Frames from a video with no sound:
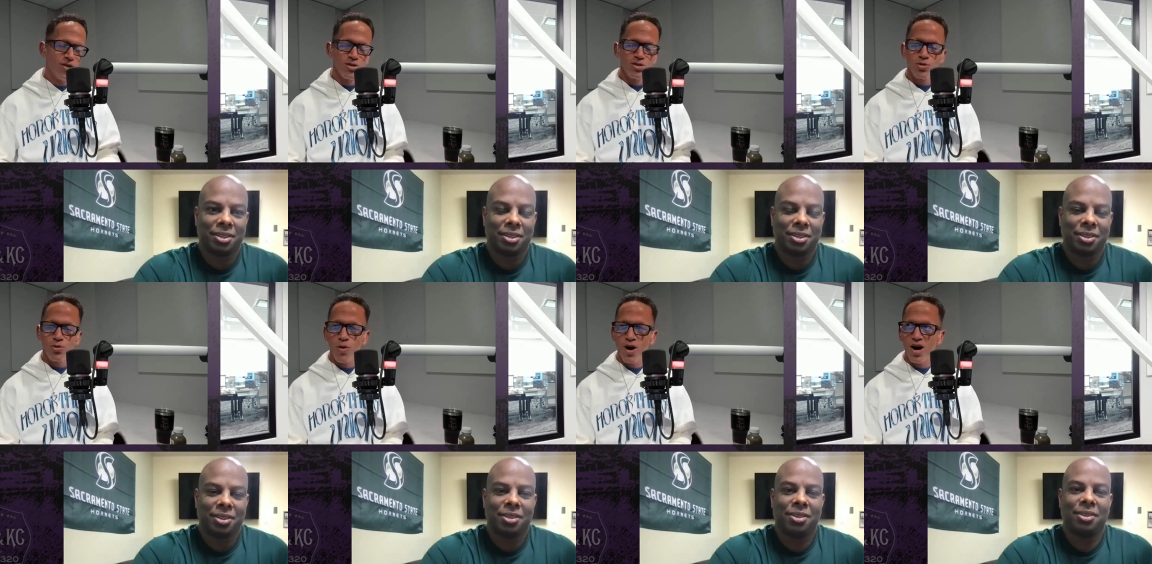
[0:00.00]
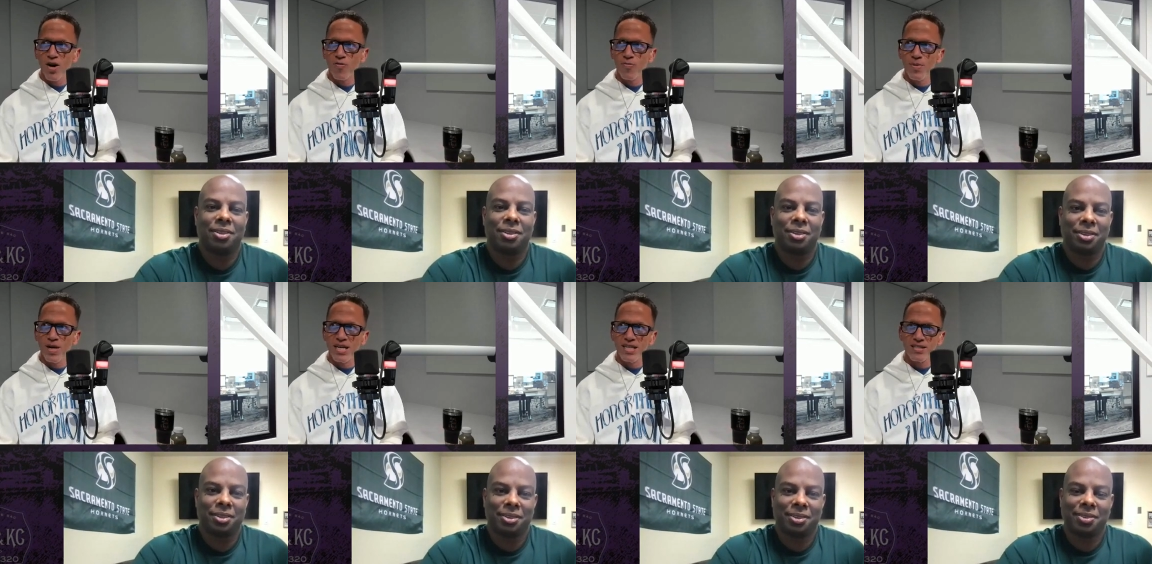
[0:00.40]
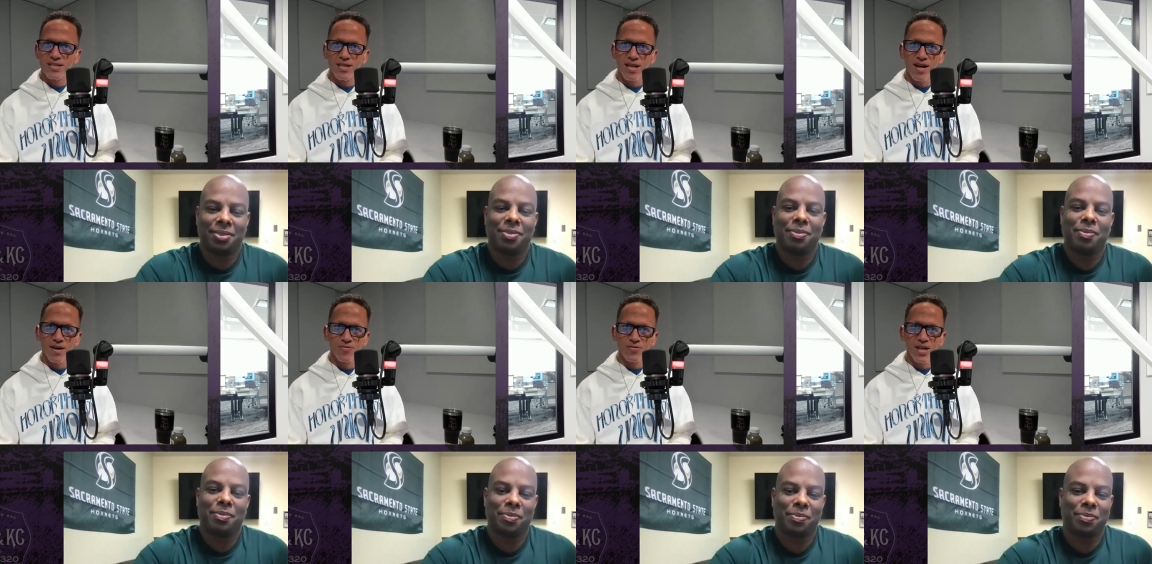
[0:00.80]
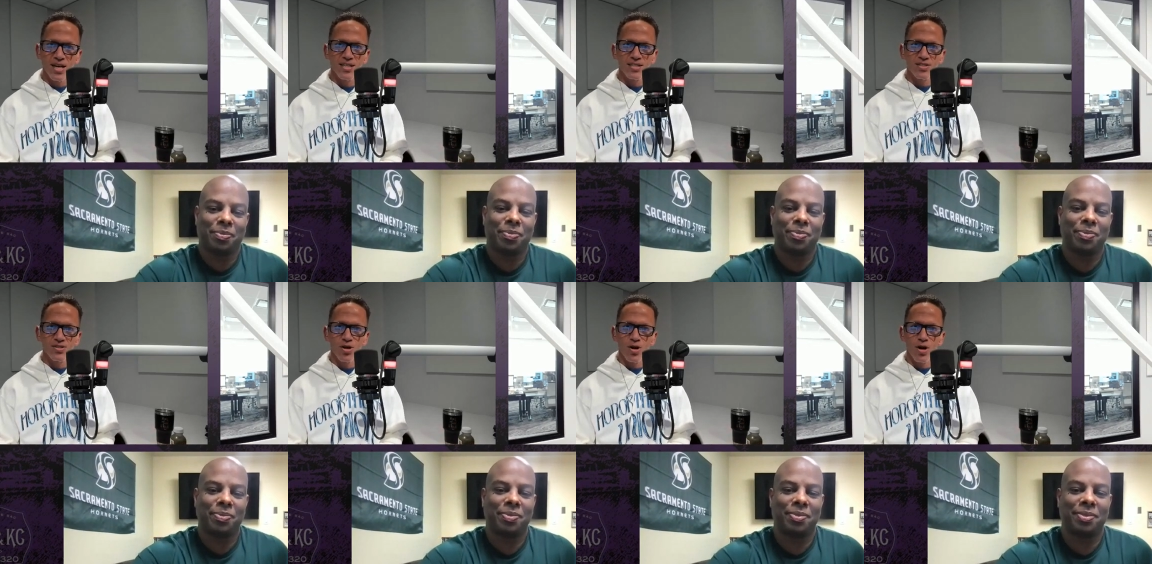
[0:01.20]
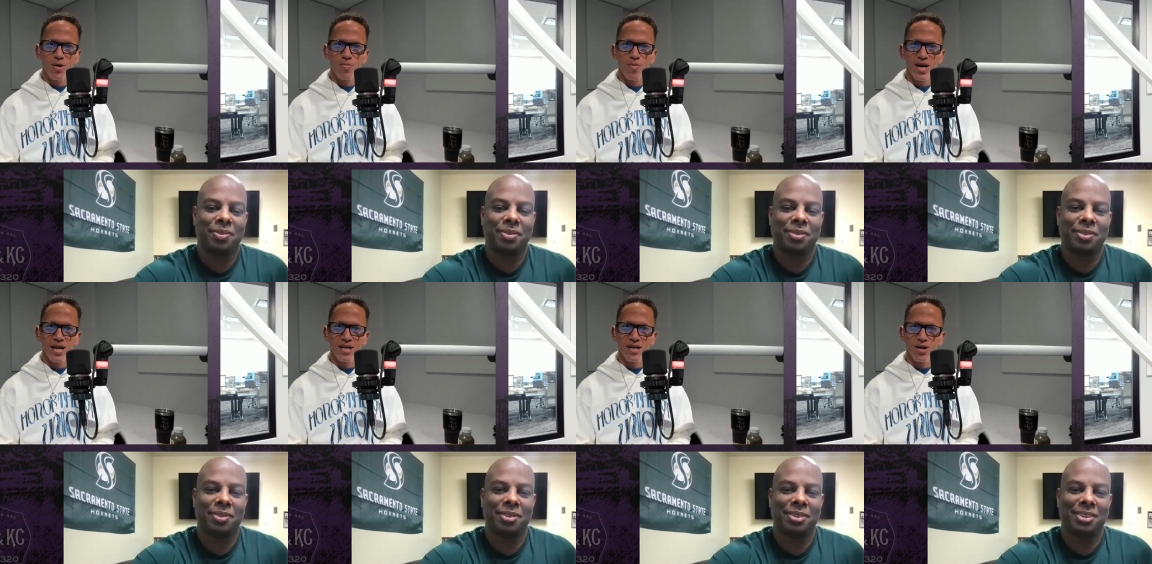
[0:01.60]
Speaker 1: twelve minutes left. They start
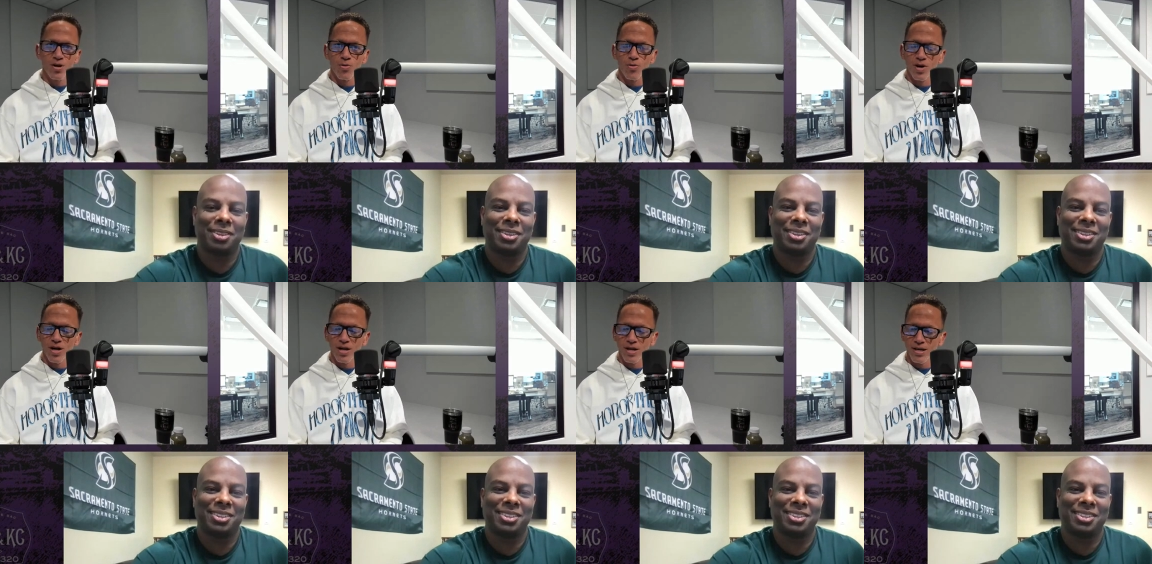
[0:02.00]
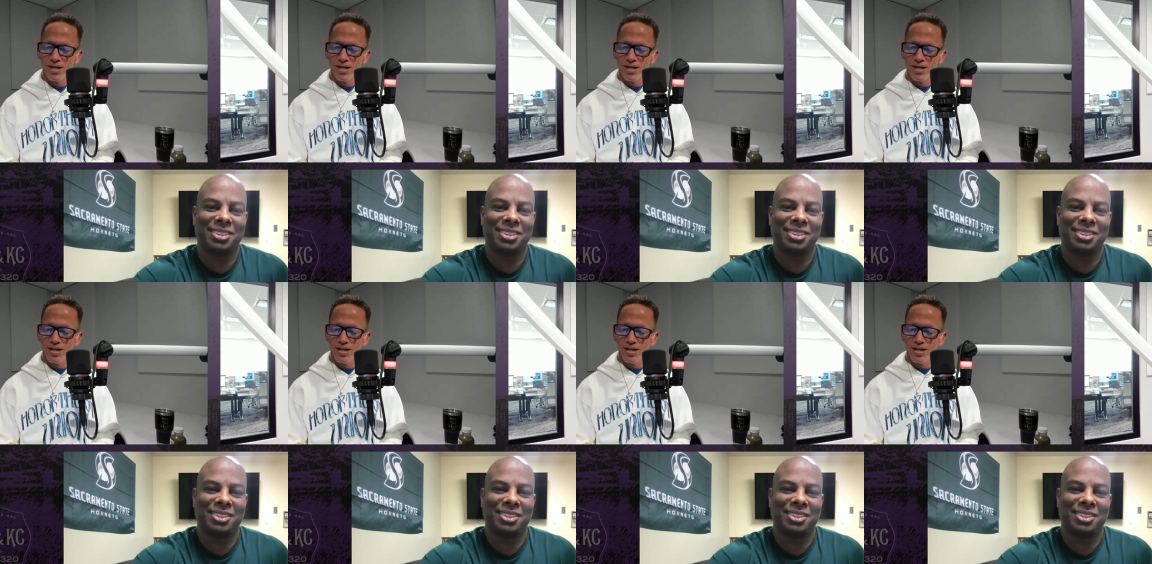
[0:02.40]
making a run,